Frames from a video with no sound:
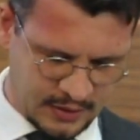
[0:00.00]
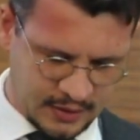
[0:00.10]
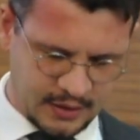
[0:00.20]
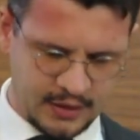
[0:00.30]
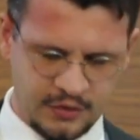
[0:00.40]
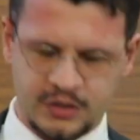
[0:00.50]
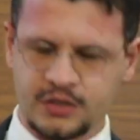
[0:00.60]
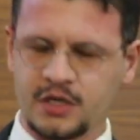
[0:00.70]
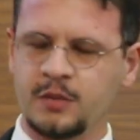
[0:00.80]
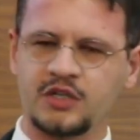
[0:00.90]
And there is
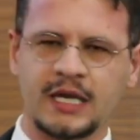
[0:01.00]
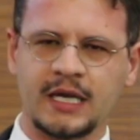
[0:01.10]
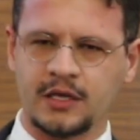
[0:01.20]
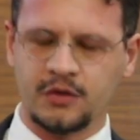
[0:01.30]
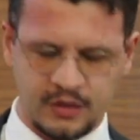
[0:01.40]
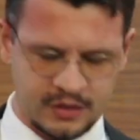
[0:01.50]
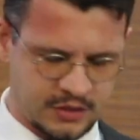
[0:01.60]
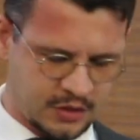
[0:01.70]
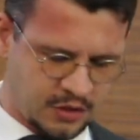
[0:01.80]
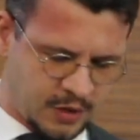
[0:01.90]
so much ignorance,
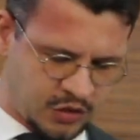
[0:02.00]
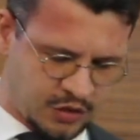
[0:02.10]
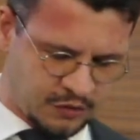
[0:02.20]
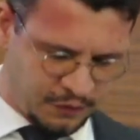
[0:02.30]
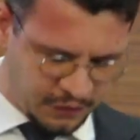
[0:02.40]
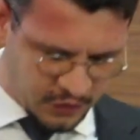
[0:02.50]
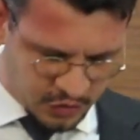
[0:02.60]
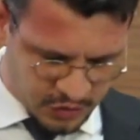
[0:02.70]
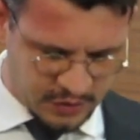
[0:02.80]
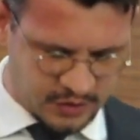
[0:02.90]
so much confusion,